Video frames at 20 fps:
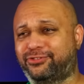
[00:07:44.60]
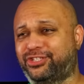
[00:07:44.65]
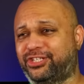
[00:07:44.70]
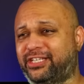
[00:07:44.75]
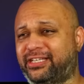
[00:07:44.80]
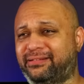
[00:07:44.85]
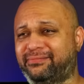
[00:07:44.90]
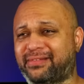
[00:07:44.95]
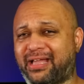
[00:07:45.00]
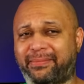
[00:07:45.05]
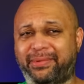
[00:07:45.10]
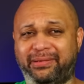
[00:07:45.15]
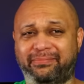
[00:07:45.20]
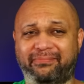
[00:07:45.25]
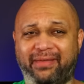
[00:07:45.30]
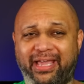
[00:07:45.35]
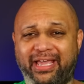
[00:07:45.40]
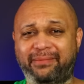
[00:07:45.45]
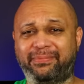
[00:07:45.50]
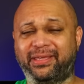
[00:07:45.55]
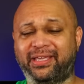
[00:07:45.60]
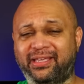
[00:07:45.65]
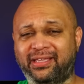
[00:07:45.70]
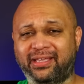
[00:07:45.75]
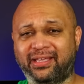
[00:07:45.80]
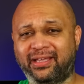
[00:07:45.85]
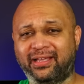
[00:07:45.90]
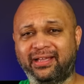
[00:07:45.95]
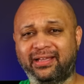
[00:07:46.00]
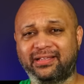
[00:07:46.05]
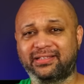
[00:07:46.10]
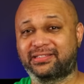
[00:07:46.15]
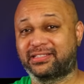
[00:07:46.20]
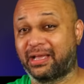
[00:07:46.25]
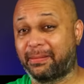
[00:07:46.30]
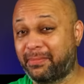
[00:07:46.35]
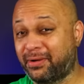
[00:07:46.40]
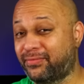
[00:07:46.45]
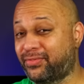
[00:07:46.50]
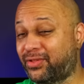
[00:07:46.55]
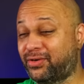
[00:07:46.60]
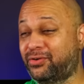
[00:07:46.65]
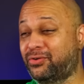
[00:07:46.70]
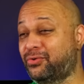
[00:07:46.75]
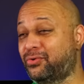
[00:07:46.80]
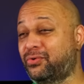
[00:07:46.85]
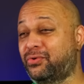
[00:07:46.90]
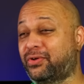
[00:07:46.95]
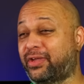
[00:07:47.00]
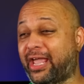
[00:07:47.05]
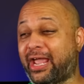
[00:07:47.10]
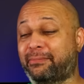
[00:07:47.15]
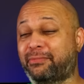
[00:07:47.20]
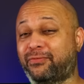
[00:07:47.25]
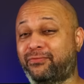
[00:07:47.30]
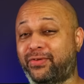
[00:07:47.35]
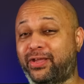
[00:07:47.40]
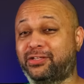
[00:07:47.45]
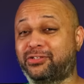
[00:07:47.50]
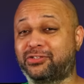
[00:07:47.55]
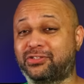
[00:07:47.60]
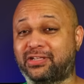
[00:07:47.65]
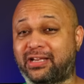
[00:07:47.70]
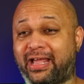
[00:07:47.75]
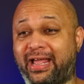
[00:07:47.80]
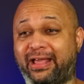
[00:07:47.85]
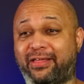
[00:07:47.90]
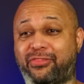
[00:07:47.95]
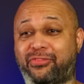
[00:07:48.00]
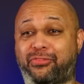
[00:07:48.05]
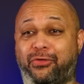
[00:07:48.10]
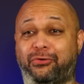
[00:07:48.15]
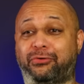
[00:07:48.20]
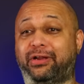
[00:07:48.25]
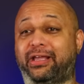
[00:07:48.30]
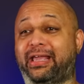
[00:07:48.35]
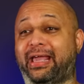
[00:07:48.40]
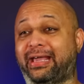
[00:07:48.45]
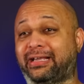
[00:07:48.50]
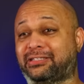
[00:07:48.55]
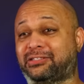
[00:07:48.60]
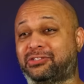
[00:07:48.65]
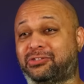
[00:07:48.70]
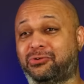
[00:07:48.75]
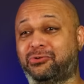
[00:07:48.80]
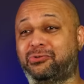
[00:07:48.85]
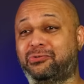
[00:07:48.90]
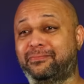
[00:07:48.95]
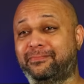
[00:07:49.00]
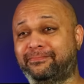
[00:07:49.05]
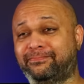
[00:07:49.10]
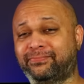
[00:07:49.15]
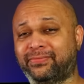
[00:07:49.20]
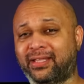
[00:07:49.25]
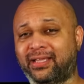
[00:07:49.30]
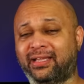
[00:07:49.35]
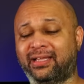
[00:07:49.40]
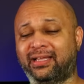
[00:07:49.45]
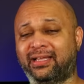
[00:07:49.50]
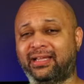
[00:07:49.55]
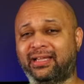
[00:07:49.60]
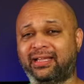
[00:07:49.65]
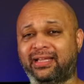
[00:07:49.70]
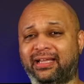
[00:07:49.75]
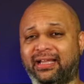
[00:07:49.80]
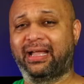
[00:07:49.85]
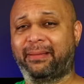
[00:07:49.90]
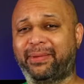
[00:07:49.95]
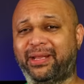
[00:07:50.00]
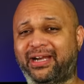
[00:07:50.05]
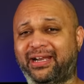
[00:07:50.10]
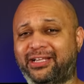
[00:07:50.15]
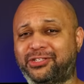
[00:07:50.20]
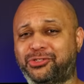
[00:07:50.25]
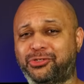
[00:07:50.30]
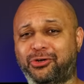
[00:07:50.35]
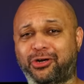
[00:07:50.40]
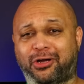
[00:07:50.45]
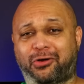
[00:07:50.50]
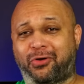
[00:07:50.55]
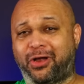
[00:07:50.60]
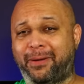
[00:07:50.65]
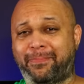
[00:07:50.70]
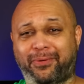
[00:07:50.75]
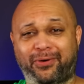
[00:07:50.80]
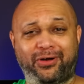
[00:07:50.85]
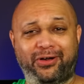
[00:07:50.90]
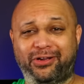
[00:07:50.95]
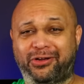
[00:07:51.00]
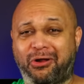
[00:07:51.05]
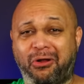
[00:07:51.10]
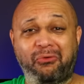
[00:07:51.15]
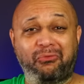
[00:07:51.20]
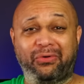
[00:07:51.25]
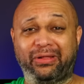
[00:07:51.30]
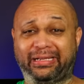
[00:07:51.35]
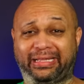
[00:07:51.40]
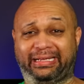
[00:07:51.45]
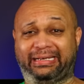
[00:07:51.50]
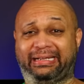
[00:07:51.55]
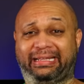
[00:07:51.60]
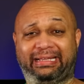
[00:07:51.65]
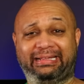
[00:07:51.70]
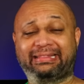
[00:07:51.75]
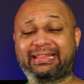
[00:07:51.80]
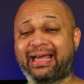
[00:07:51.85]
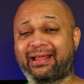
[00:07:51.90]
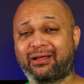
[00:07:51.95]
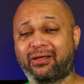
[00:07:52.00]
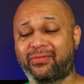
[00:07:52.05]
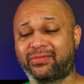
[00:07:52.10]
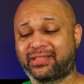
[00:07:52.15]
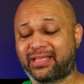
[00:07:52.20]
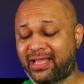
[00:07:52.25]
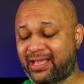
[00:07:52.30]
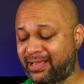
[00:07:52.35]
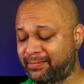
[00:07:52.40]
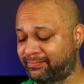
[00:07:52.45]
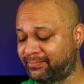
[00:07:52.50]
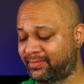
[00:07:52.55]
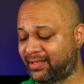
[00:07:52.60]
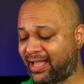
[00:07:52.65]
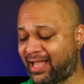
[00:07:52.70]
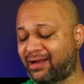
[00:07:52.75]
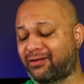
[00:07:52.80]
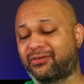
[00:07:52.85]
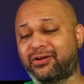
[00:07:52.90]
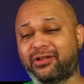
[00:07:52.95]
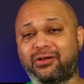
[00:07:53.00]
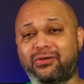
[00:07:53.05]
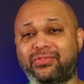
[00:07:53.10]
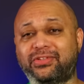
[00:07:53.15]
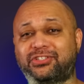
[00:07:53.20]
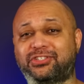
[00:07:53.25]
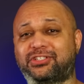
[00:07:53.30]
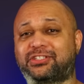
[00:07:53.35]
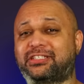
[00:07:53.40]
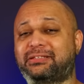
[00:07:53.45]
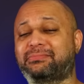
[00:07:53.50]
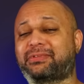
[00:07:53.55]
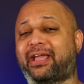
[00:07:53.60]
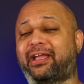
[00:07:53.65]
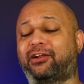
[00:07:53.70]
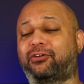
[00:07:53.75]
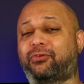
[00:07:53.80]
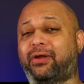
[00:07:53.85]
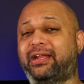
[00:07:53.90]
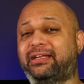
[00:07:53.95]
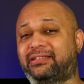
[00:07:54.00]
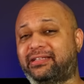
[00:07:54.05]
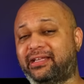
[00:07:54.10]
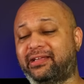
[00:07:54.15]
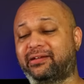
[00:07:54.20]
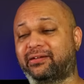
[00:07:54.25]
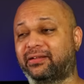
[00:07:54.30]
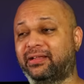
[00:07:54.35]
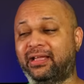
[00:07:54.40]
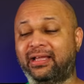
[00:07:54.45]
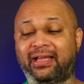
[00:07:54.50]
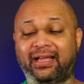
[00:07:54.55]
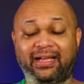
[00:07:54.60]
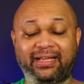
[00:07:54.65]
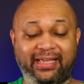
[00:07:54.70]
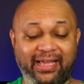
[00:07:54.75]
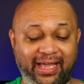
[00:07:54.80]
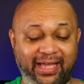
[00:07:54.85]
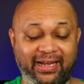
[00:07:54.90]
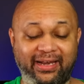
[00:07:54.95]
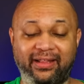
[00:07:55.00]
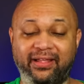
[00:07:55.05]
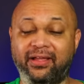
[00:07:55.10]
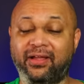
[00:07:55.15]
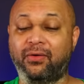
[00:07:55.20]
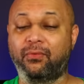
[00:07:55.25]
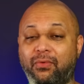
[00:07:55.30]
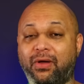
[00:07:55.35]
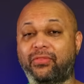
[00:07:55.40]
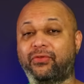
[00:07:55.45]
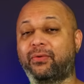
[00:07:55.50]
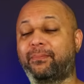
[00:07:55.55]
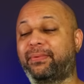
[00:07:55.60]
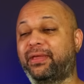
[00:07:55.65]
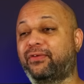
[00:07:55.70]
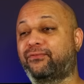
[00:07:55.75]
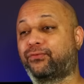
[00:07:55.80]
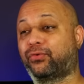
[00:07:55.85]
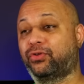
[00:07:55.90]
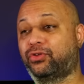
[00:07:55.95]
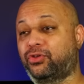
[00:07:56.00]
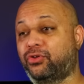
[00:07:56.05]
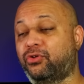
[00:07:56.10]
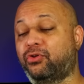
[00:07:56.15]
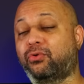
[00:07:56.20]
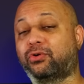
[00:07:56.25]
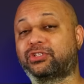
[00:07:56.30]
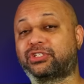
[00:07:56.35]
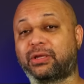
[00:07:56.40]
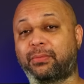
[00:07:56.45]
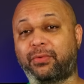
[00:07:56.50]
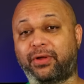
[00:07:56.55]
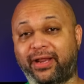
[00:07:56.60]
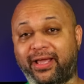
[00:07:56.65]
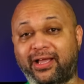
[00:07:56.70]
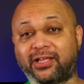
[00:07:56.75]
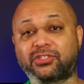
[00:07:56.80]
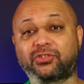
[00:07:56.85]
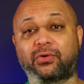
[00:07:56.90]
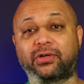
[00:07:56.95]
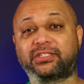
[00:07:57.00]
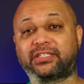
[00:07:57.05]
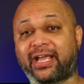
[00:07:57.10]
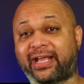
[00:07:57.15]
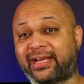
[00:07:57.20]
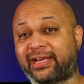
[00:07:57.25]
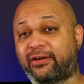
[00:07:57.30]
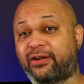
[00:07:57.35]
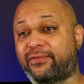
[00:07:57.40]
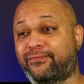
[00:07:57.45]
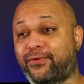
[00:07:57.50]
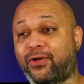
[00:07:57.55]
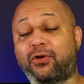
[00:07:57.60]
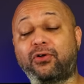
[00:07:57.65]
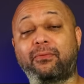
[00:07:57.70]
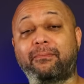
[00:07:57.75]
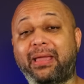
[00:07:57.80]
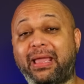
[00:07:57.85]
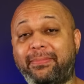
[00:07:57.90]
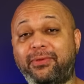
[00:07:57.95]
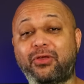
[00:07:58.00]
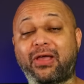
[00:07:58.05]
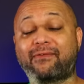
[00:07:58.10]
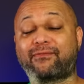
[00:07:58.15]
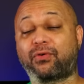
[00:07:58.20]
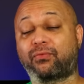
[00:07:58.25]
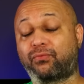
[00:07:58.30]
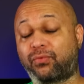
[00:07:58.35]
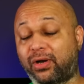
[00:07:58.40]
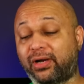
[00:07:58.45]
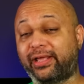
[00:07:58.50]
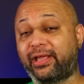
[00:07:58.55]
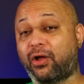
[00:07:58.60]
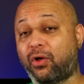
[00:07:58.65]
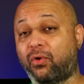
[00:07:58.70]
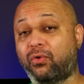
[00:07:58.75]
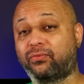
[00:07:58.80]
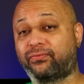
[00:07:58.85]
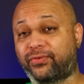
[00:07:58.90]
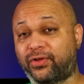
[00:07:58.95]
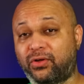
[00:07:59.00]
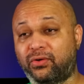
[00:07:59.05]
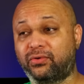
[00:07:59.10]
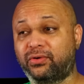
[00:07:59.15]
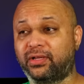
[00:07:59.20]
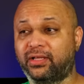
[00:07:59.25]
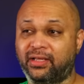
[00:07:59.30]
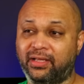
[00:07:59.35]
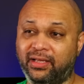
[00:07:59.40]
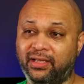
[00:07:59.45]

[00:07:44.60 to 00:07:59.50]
G, I mean, maybe. Some of the new camera features like thirty X zoom. I mean, unless you're a creeper, you don't really need that all the time. I don't know, this just seemed like a great deal. Again, whether it be for you or someone else or a secondary phone, or maybe you have a really old phone